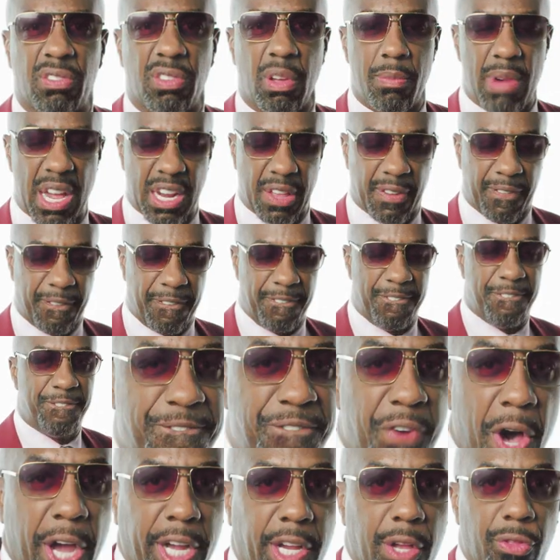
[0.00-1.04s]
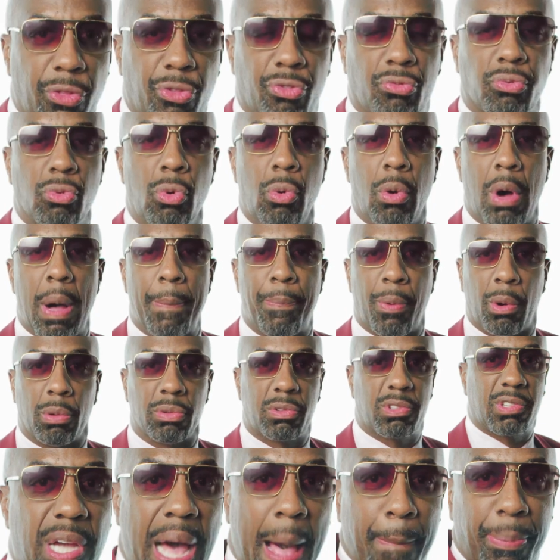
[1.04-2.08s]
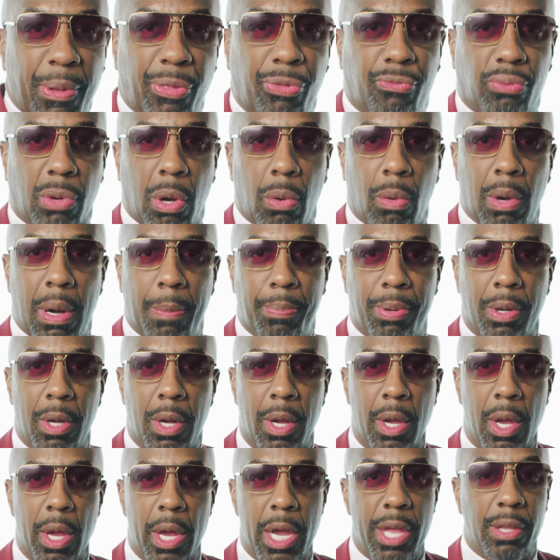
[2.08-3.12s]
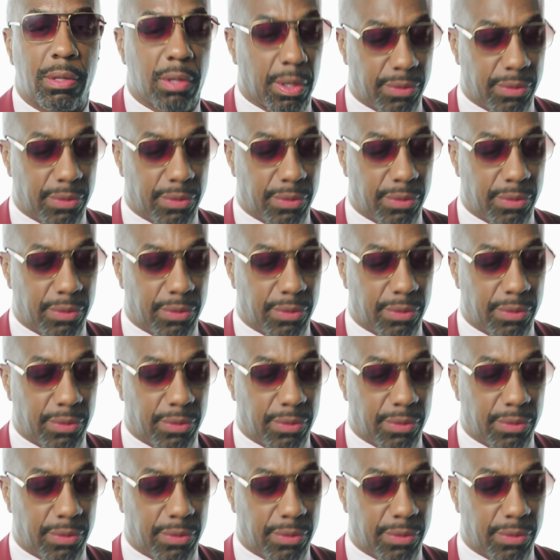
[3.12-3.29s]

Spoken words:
somebody fucking threw up on top of throw up. He's